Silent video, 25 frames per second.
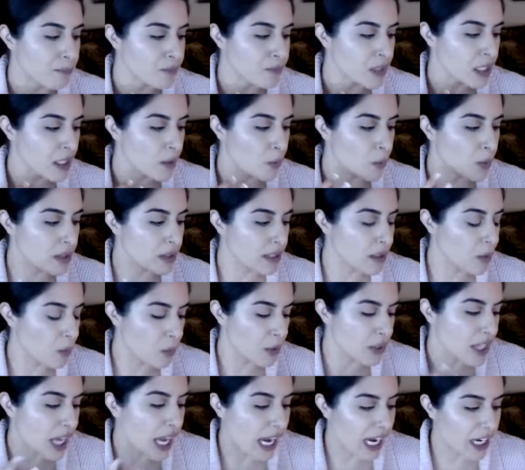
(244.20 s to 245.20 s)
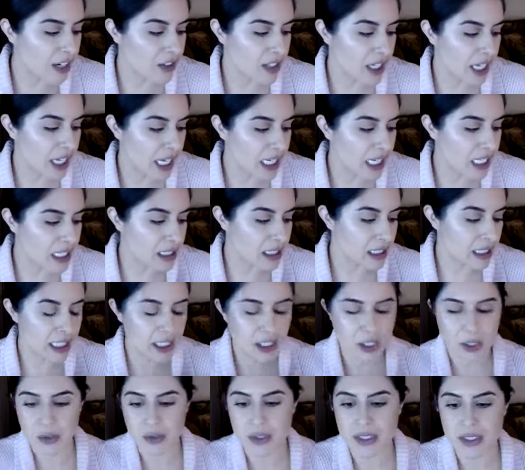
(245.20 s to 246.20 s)
With higher ed,
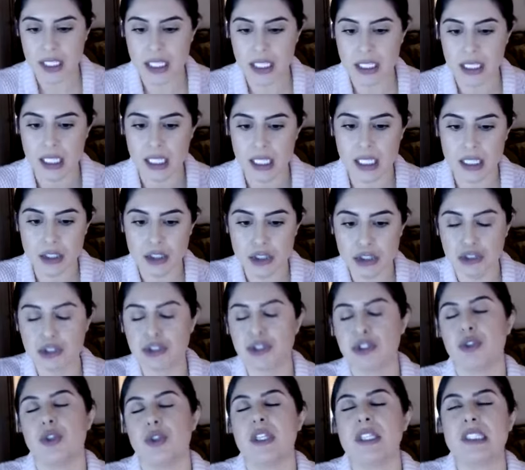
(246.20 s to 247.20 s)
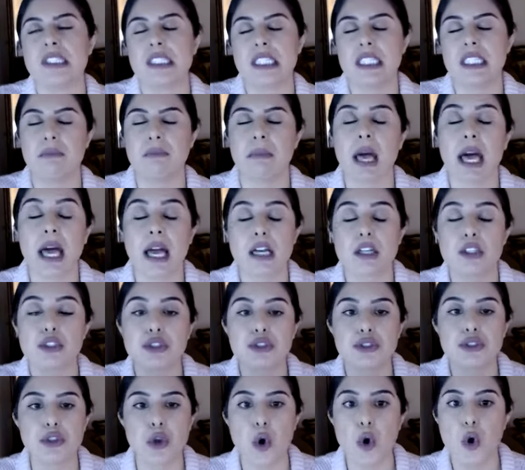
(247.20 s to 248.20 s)
like you said, students impact
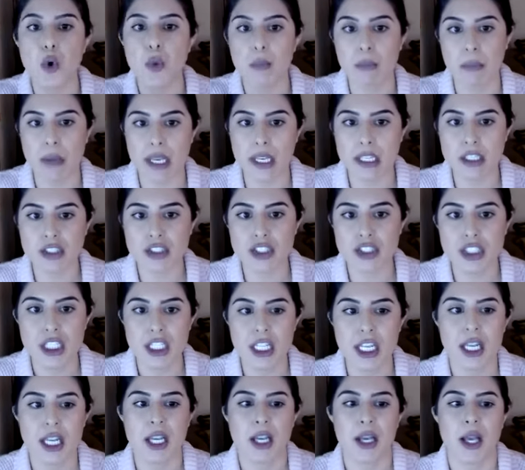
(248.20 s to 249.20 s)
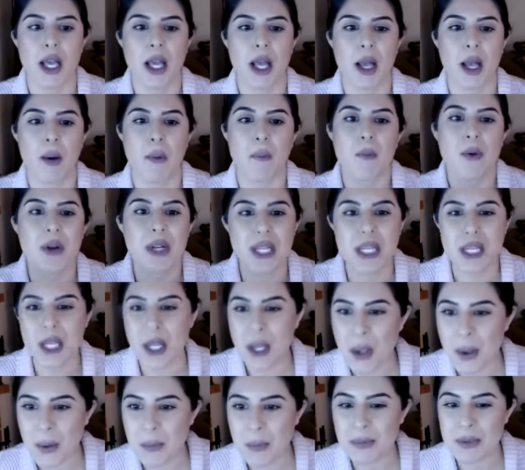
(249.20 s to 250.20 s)
so much when it
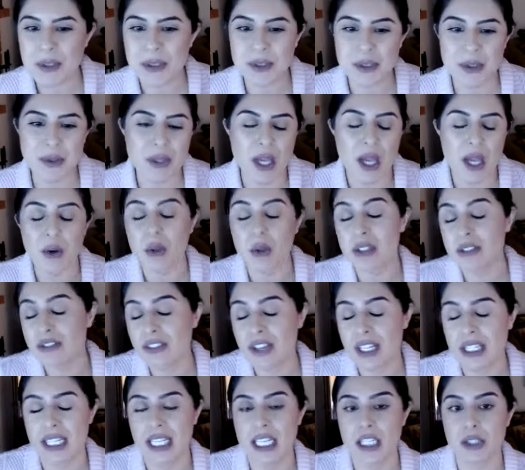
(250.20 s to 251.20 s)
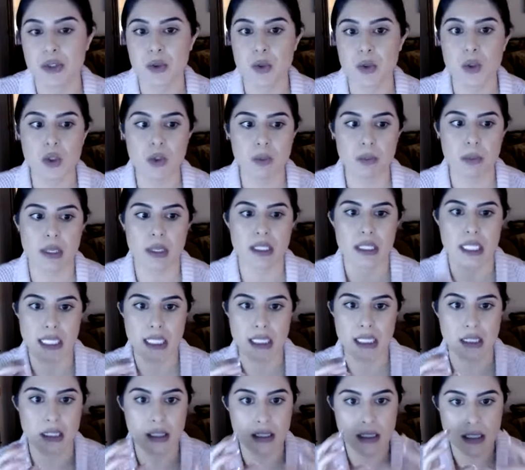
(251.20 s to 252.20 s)
comes to not only financials, but like
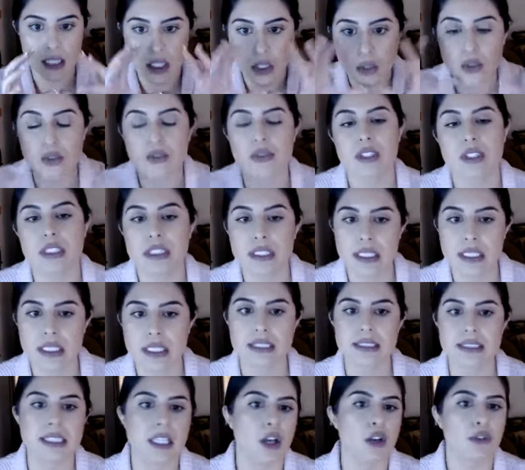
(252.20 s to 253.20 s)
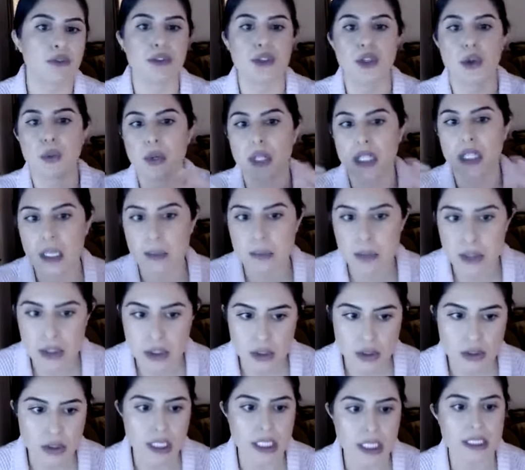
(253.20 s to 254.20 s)
the university itself. When it comes to
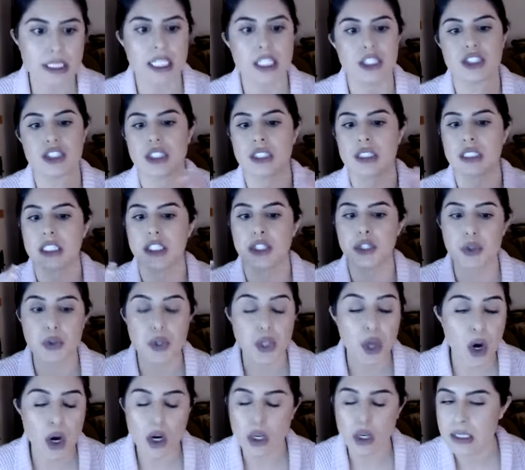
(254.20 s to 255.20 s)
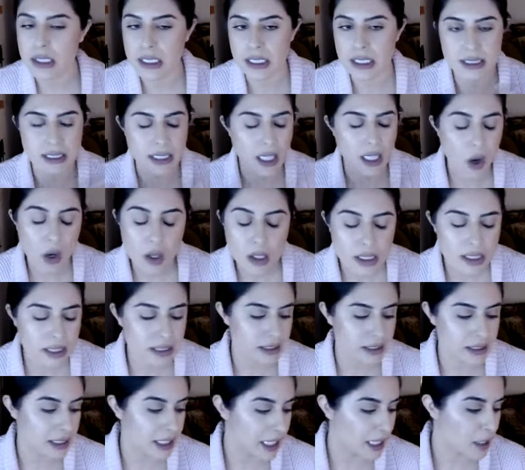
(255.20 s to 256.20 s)
accreditation and all
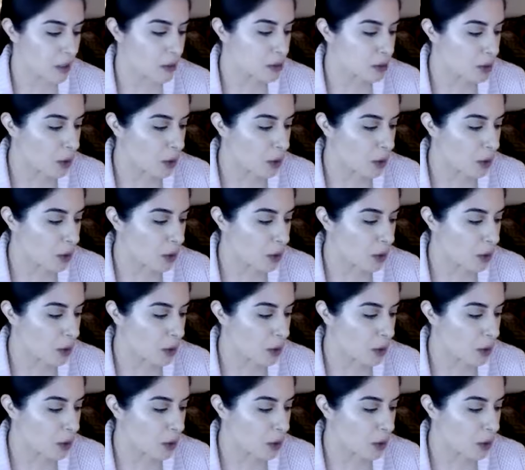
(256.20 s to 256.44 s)
these things.